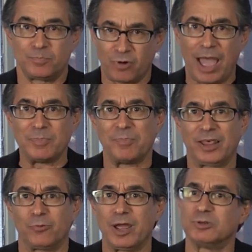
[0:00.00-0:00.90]
Brabham,
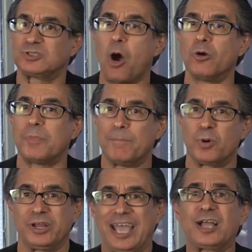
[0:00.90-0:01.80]
by the way, was owned by
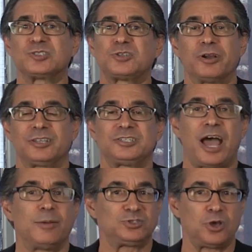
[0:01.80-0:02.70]
Bernie Ecclestone at the
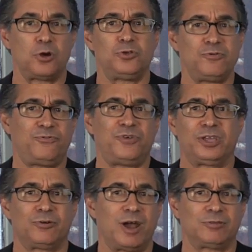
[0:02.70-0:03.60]
time, so you
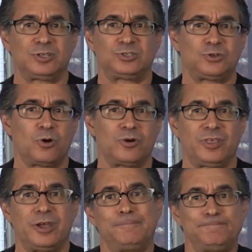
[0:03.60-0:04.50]
figure out the story
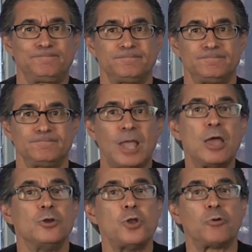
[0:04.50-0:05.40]
there.
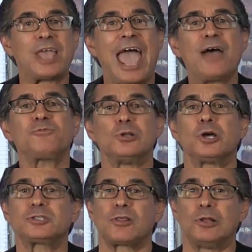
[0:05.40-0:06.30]
No, you have to
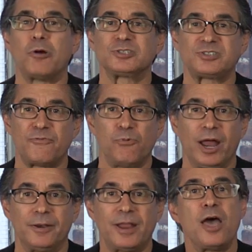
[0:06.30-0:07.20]
look to the Lotus
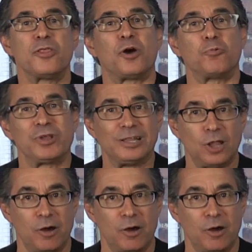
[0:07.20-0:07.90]
F1 the real